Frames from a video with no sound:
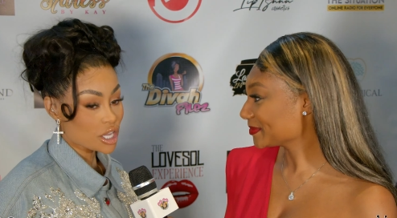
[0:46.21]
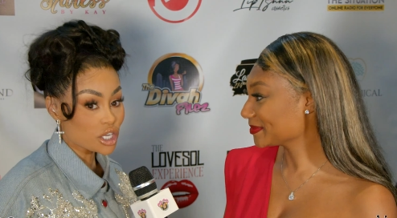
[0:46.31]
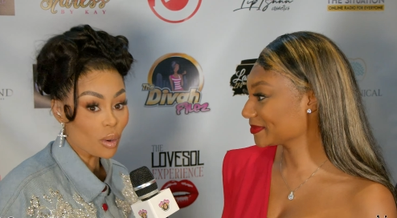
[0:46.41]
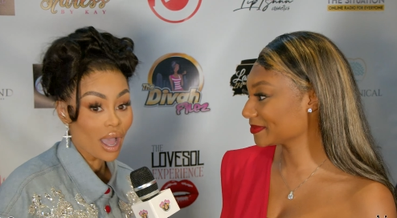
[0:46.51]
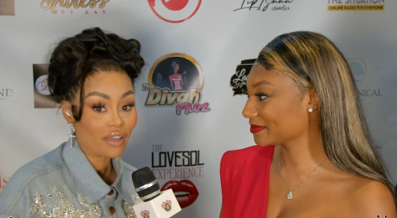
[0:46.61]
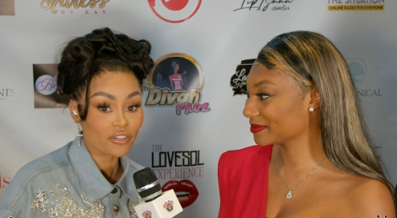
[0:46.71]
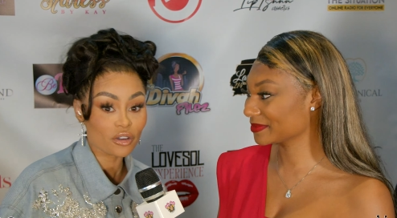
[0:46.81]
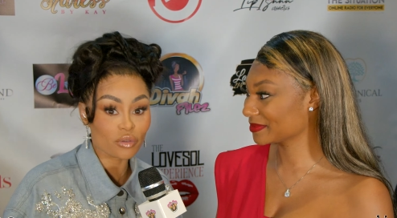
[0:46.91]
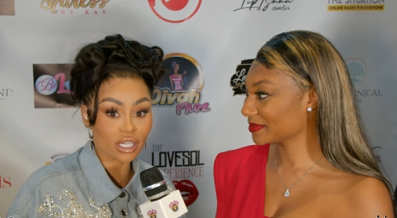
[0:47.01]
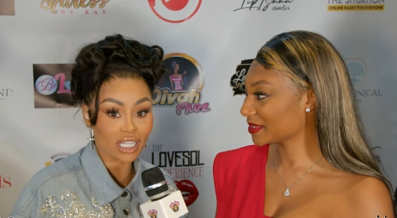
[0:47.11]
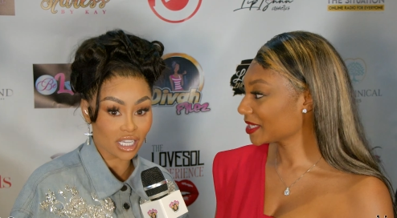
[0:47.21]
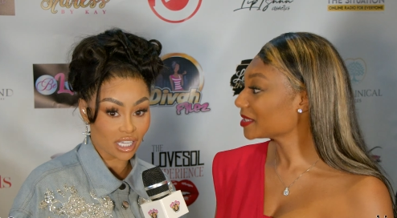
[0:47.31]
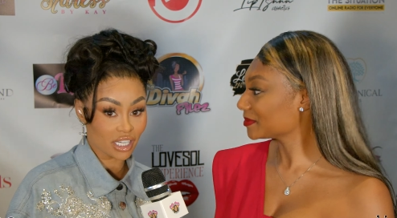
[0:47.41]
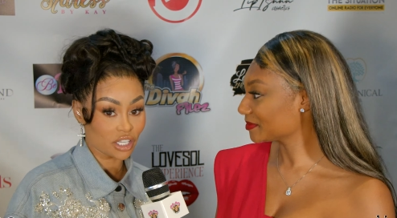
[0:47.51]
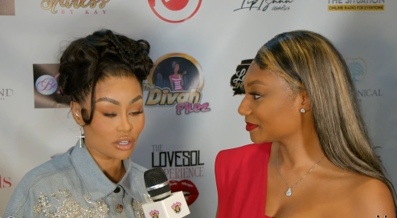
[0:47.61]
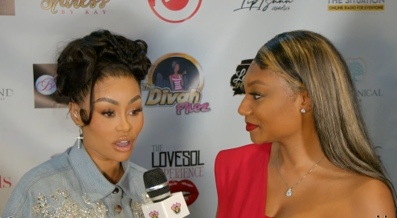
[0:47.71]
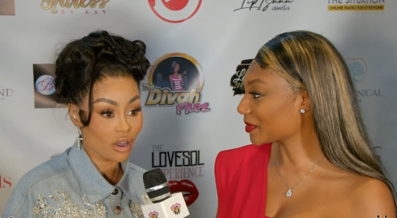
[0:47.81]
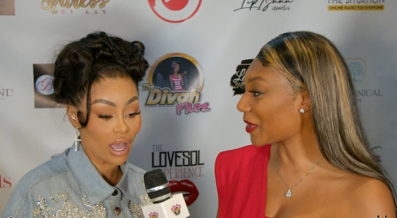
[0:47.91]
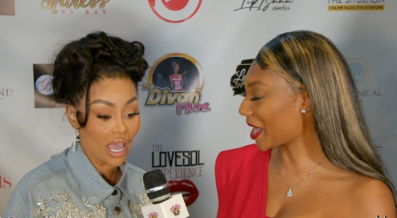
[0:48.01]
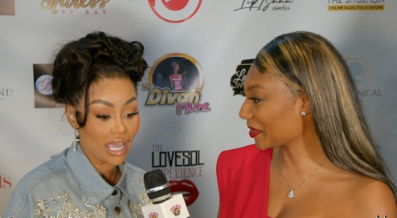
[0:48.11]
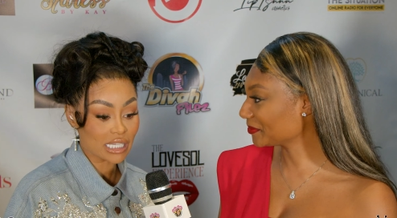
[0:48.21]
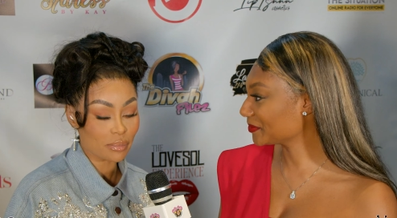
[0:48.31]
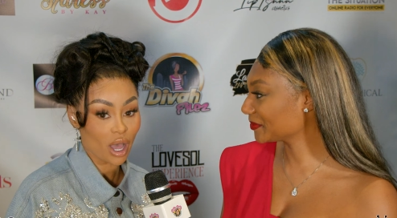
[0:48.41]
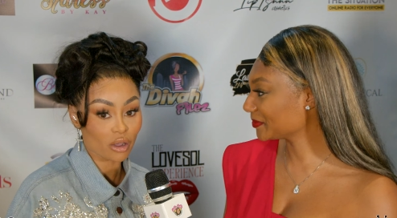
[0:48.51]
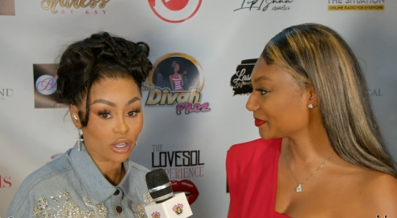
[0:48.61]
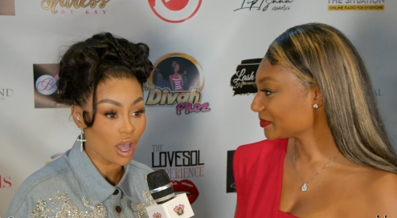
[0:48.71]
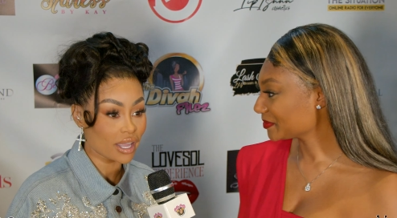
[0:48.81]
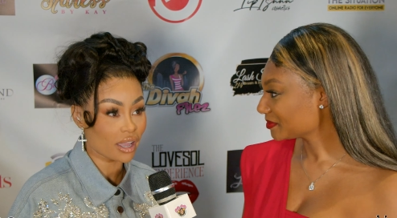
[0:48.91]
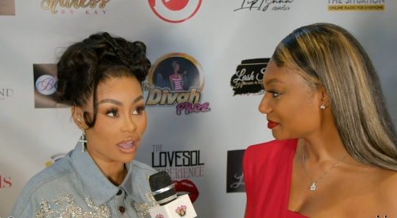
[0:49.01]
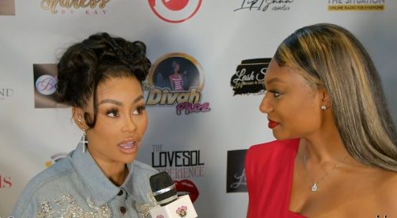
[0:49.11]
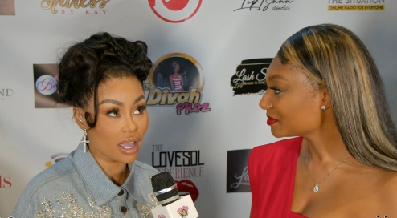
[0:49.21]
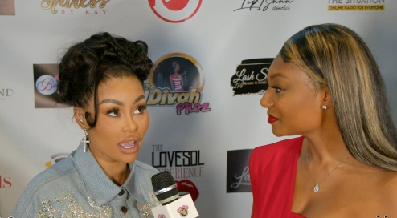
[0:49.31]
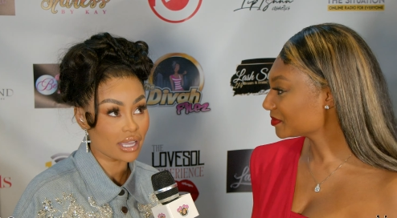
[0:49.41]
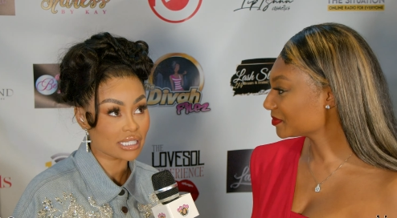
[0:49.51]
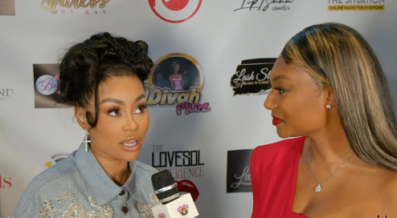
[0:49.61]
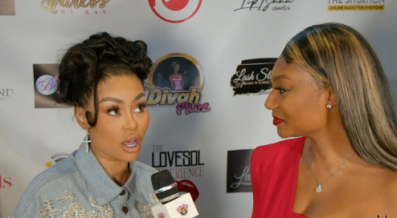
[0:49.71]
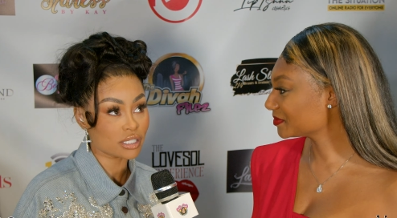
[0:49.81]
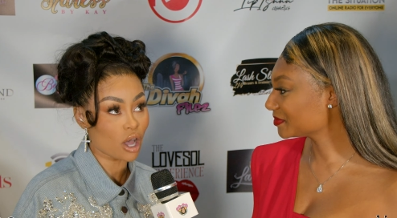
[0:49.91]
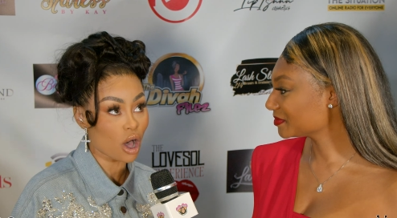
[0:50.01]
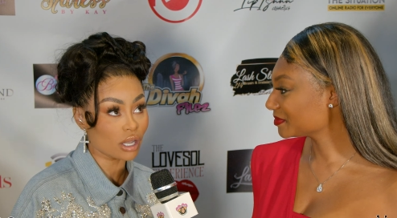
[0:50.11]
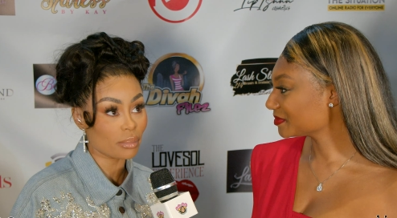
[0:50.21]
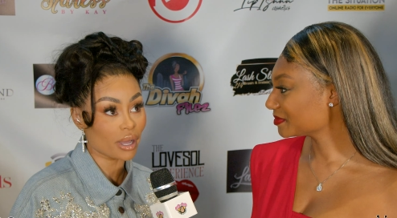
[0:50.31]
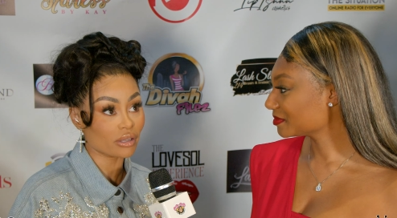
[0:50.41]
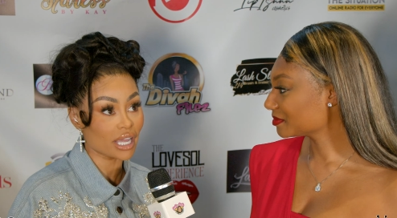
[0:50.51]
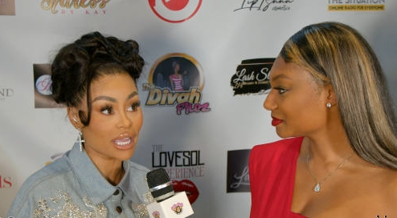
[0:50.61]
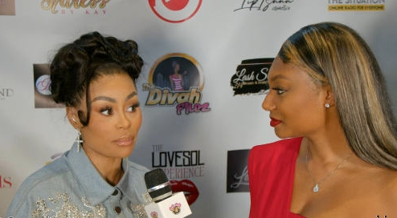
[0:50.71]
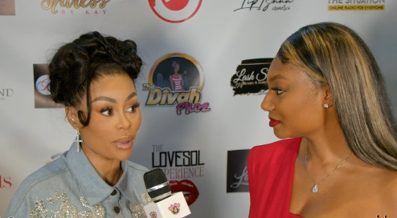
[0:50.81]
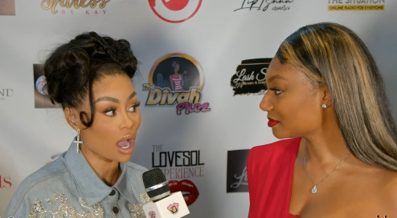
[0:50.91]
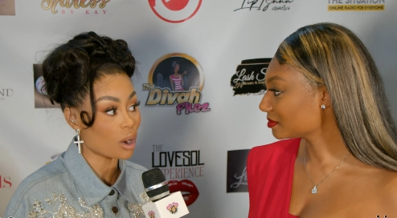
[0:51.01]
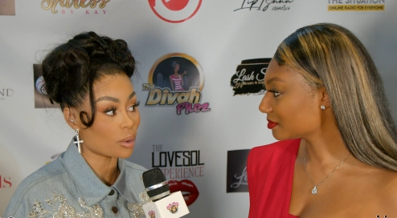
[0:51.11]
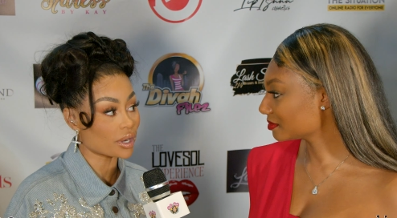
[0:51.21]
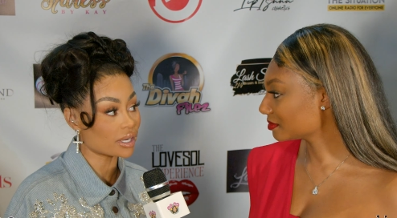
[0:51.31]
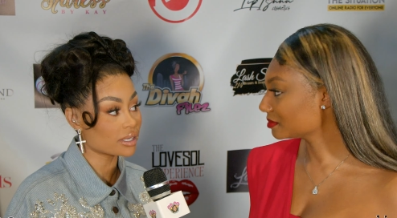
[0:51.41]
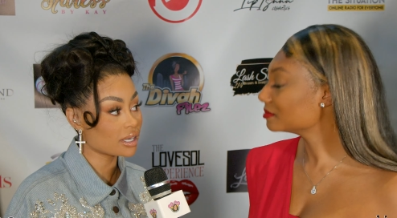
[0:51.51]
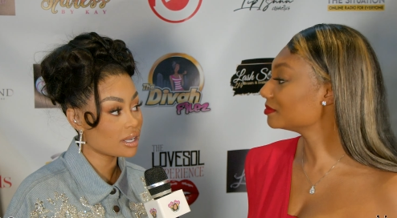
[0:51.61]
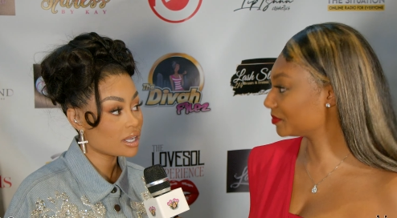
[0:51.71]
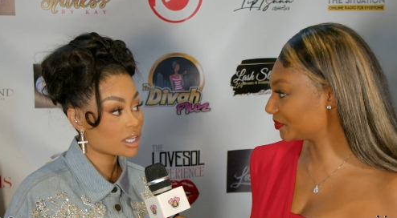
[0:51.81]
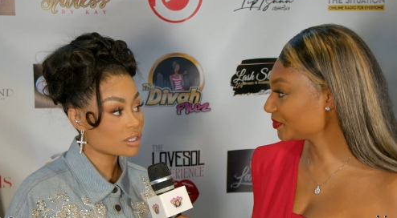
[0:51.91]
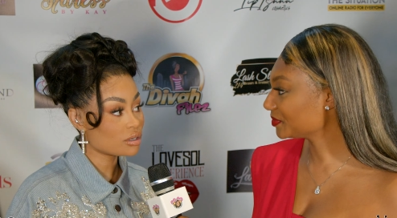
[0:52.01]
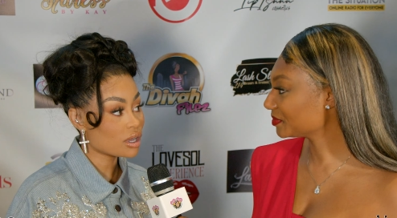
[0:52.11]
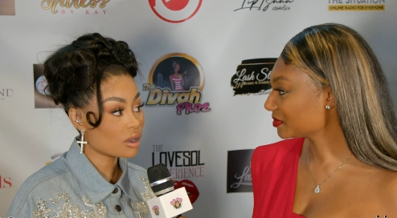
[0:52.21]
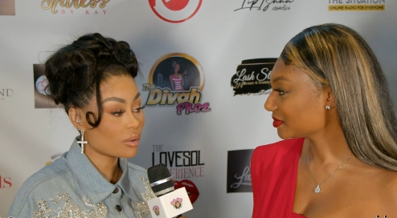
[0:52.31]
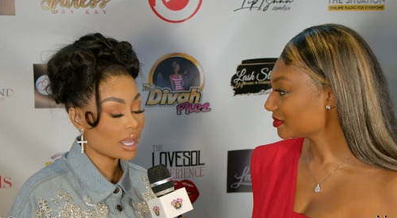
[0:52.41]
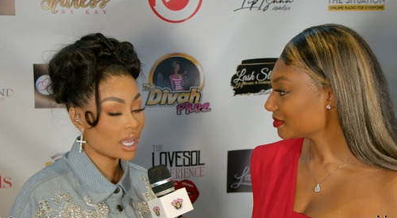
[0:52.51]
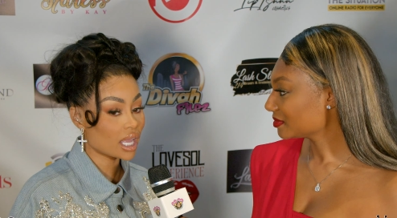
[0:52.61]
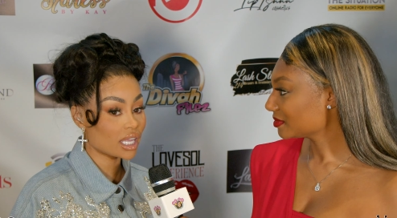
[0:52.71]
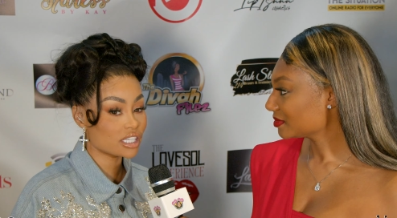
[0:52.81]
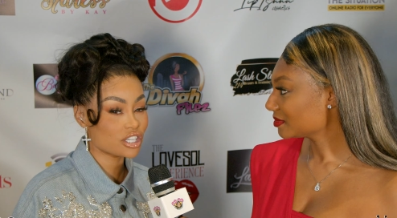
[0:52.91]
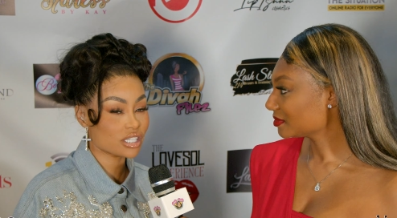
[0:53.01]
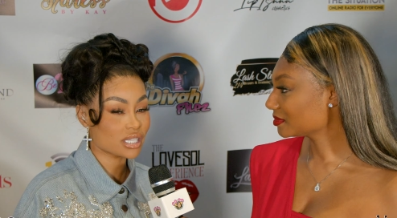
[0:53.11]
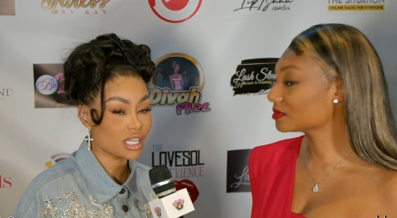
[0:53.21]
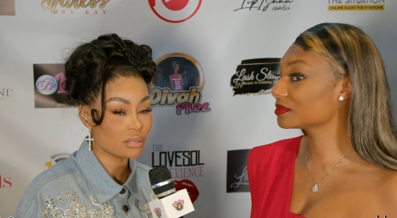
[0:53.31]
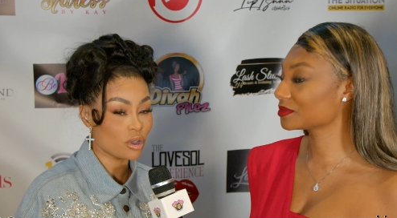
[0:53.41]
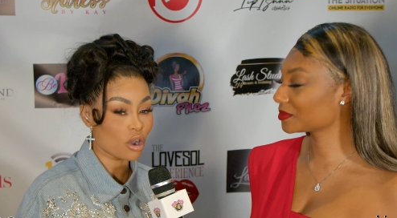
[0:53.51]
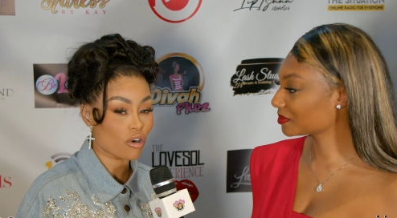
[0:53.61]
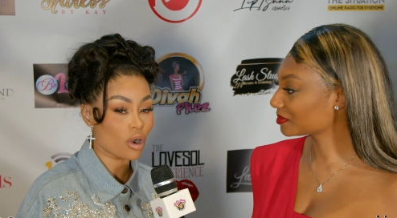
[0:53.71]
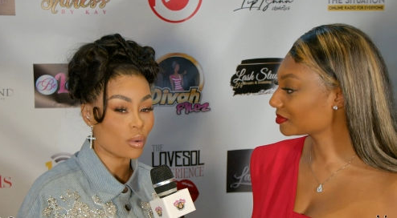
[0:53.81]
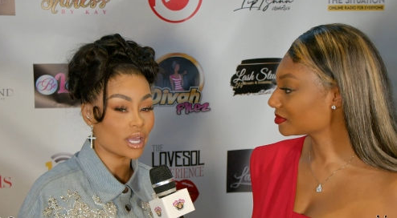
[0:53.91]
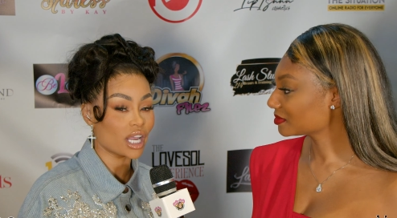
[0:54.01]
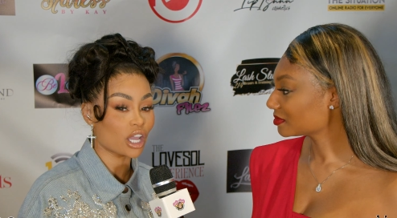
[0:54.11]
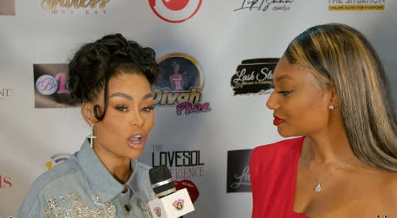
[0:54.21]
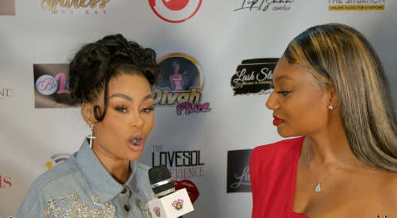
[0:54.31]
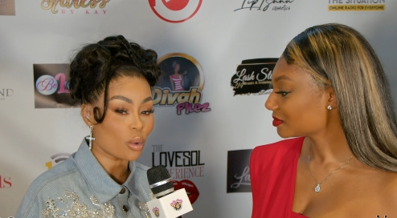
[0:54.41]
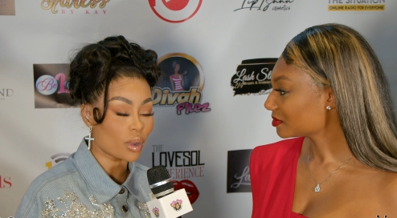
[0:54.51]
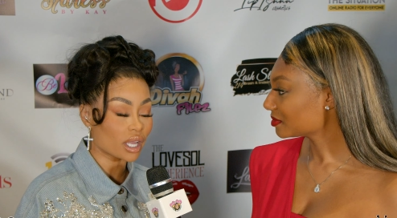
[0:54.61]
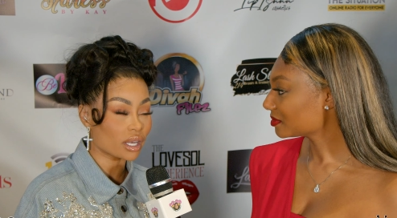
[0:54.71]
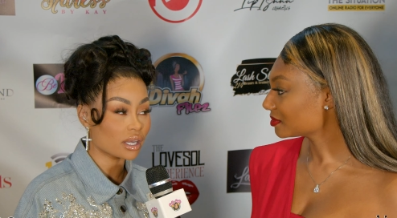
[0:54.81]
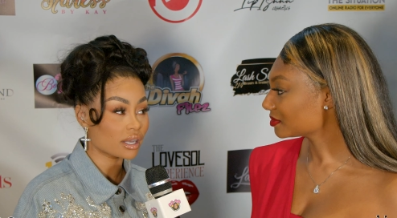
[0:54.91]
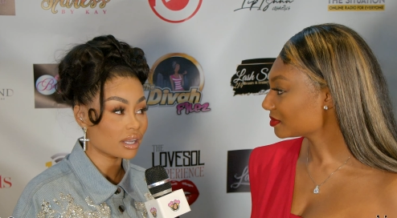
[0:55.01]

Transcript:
Speaker 1: You know, I feel really good. You know, it's about like it's, all it's all about like empowering, mm-hmm. you know, and just keep growing and going.